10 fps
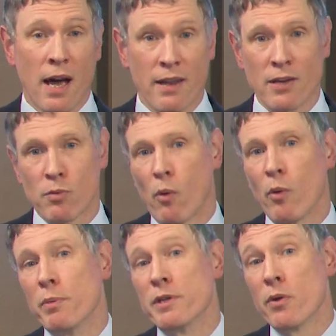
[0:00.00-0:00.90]
And that's what
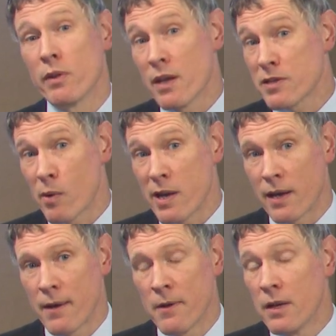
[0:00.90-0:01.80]
we'll be doing this
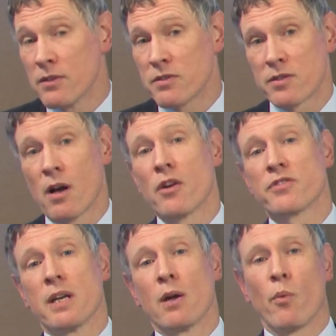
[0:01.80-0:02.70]
week,
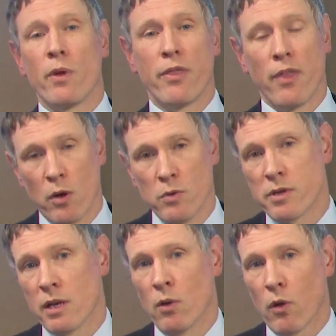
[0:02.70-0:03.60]
starting with
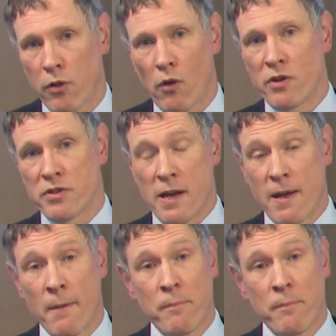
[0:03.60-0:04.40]
those in authority.